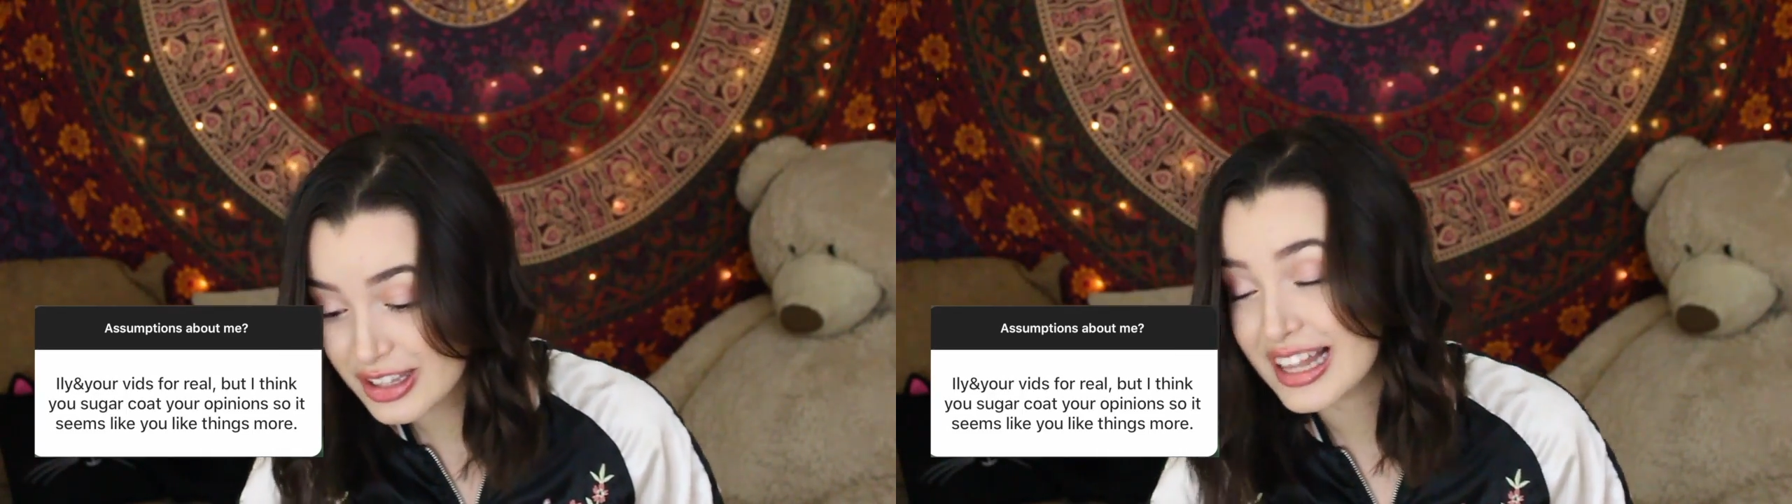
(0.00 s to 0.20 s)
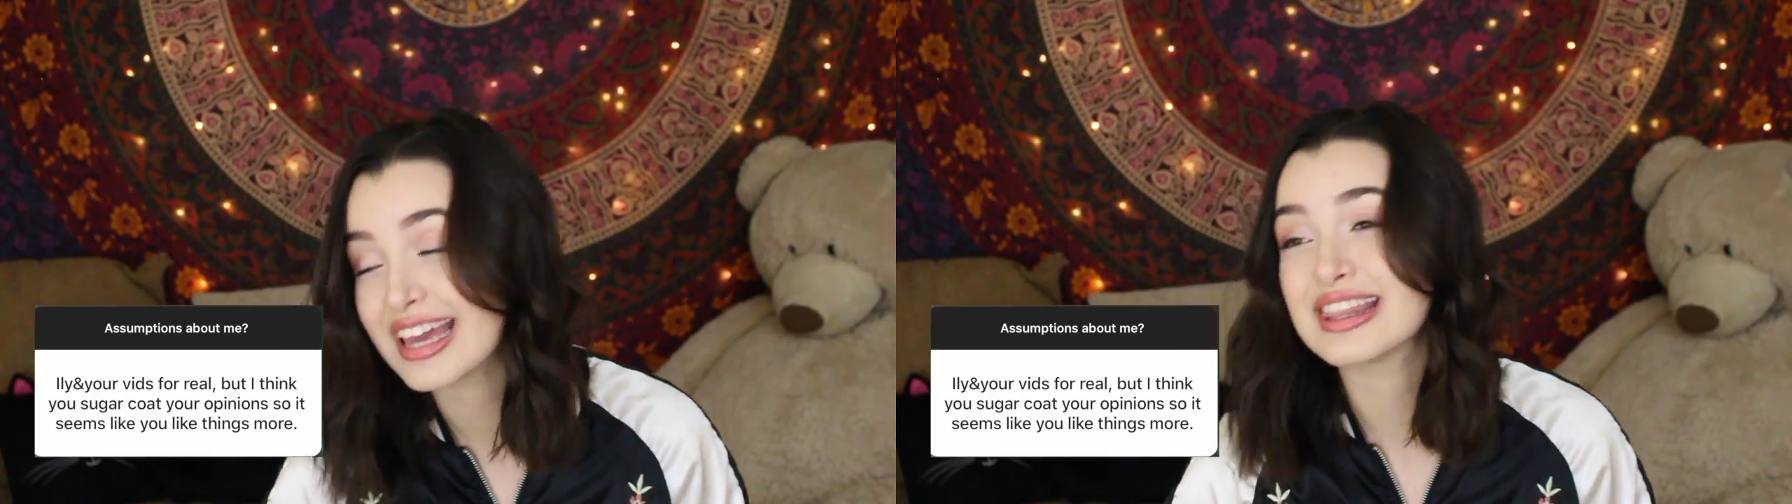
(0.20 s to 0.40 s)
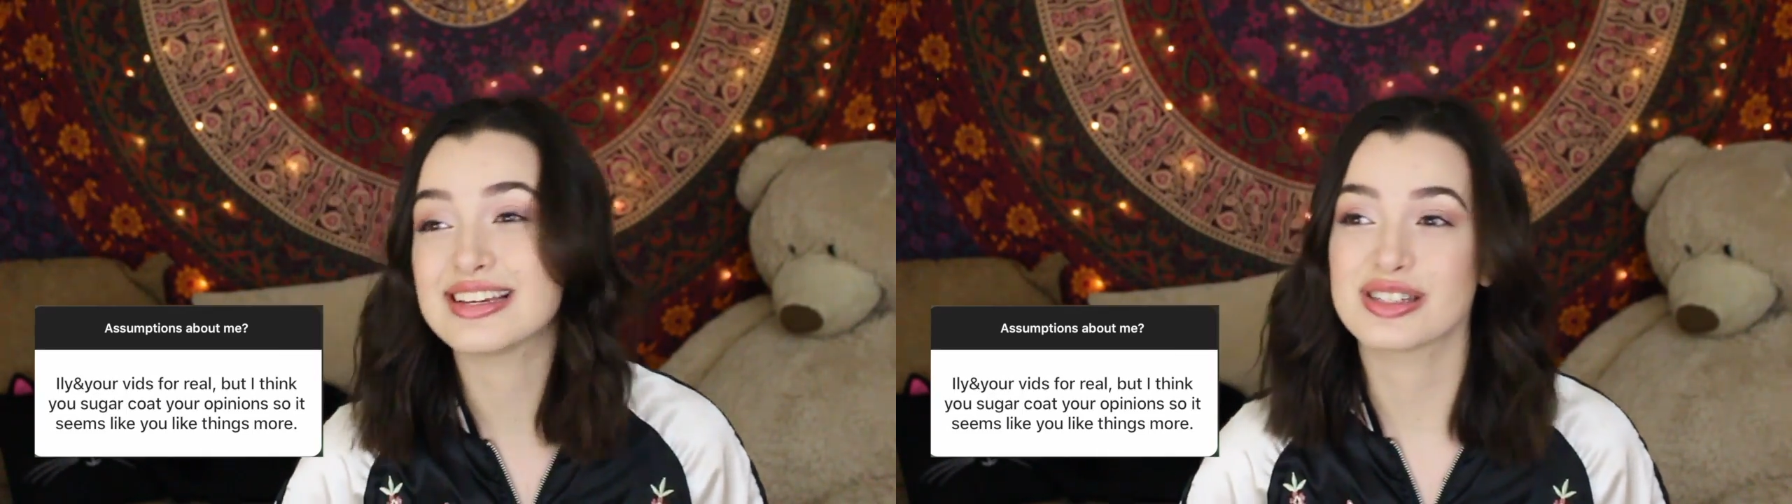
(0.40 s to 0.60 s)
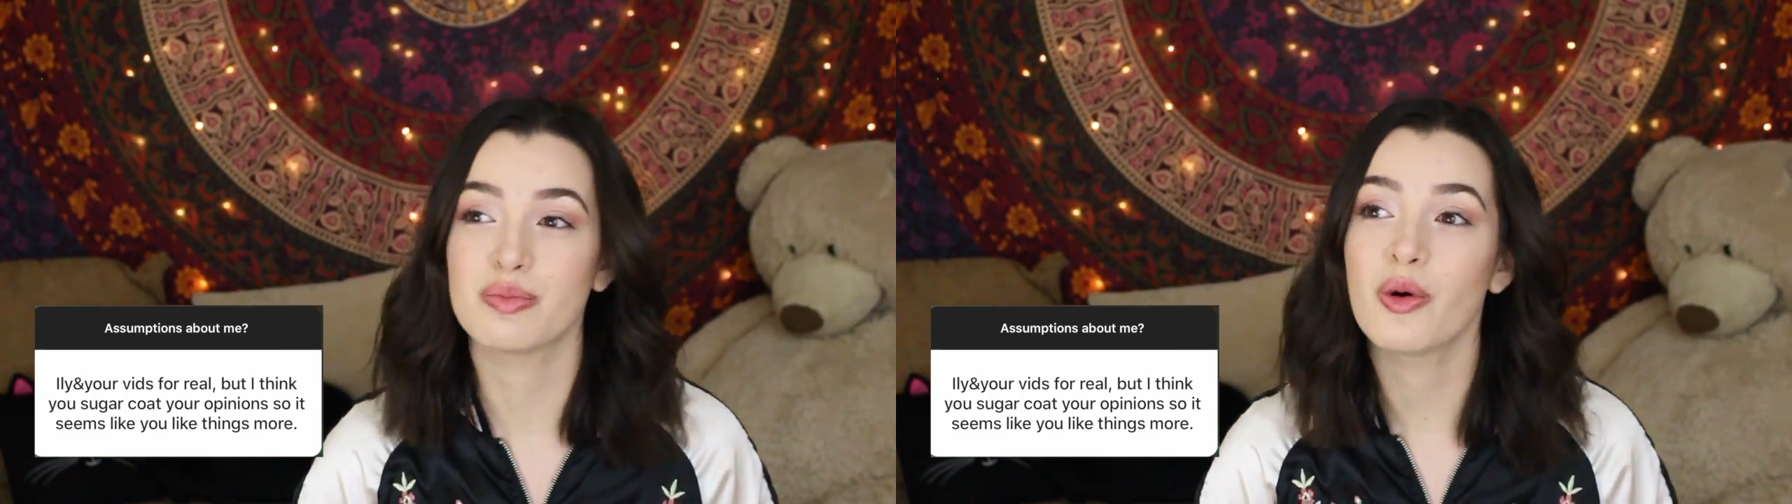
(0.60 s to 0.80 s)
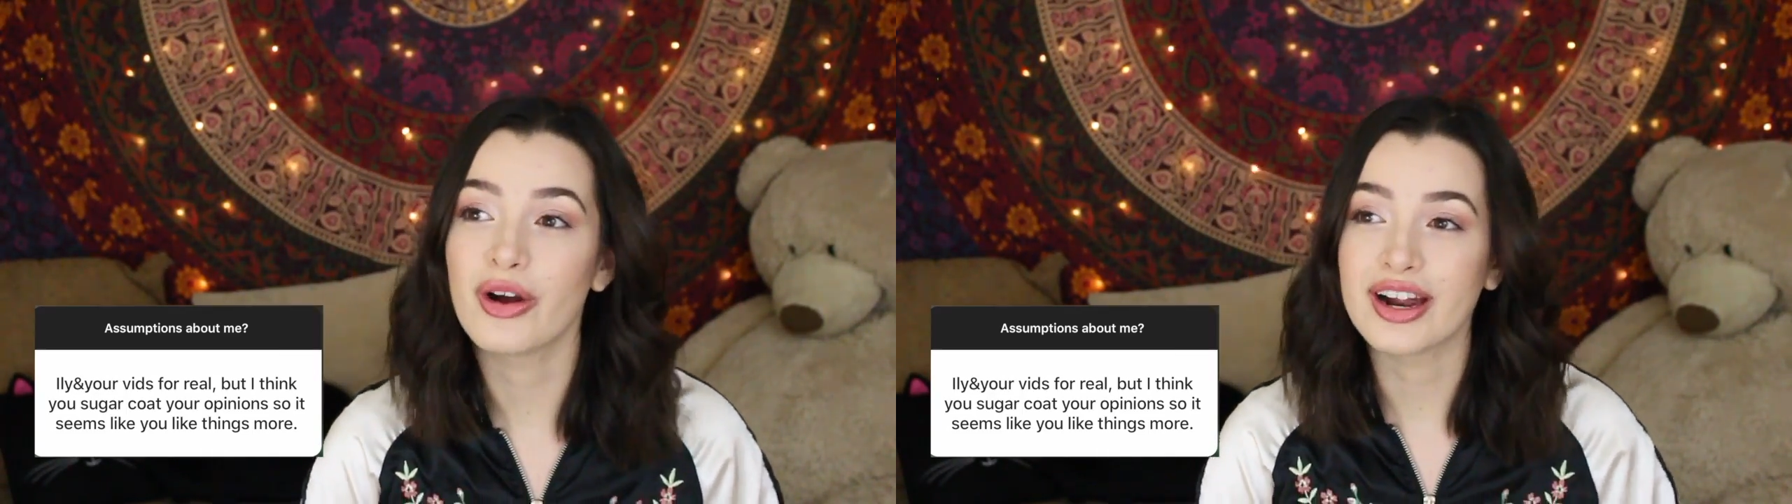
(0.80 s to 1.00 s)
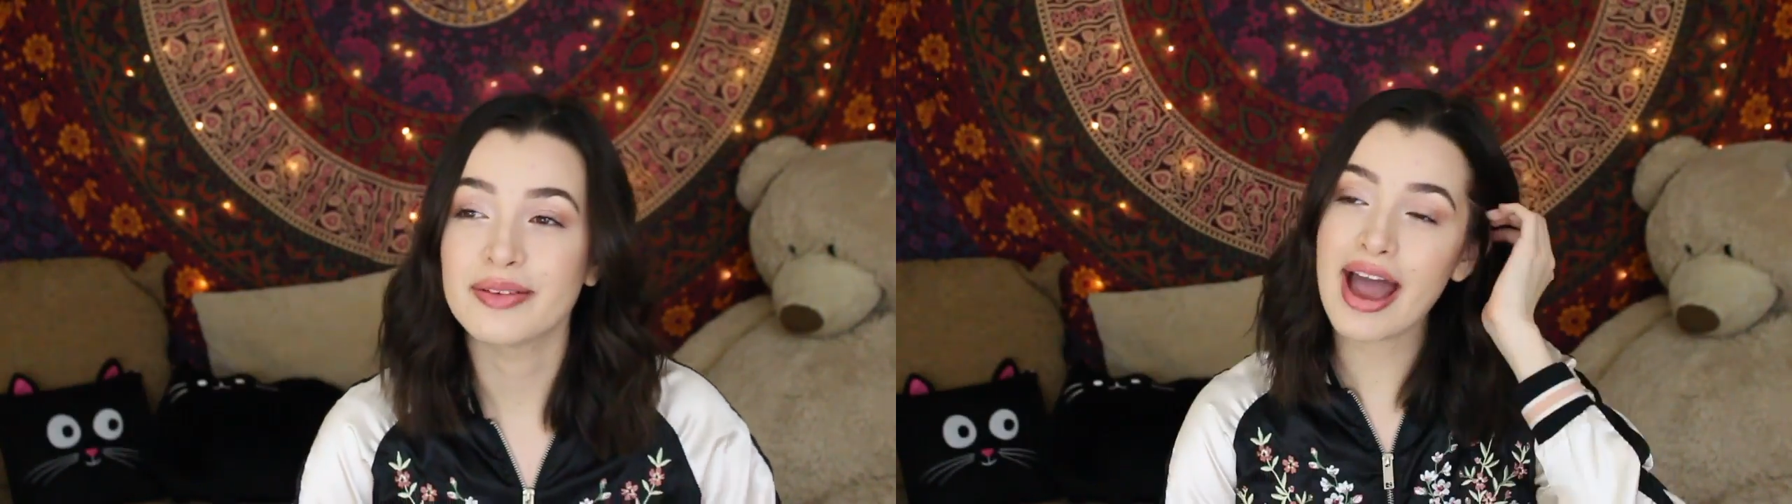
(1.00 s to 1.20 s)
you like things more.